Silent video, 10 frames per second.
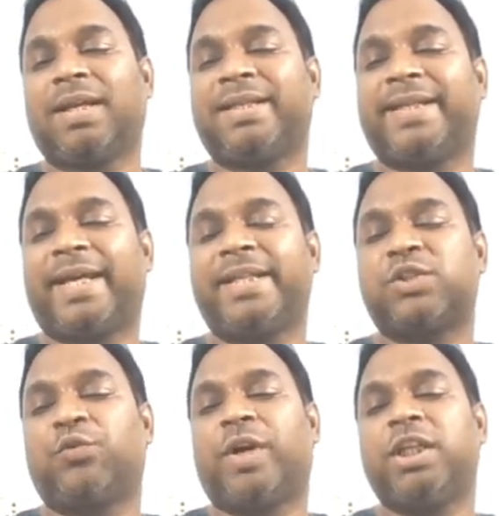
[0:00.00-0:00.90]
there
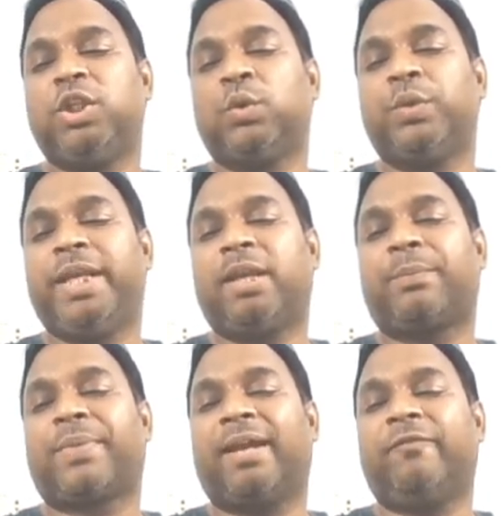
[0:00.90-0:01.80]
is one unique
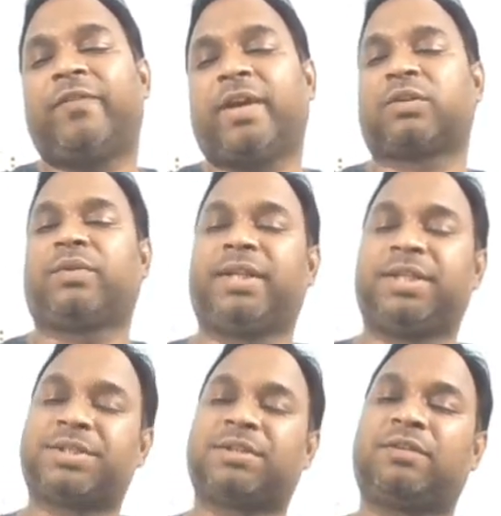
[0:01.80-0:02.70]
prime
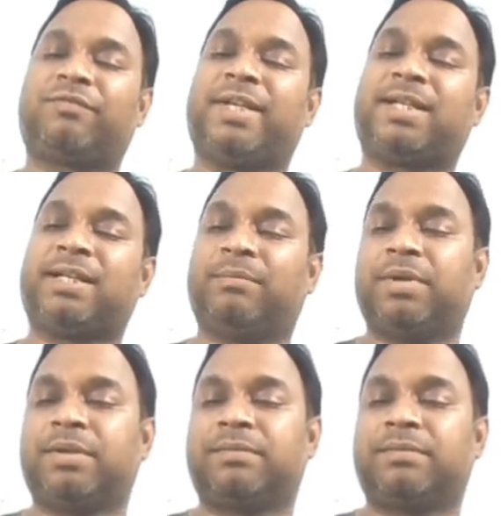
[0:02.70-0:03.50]
factorization of that number.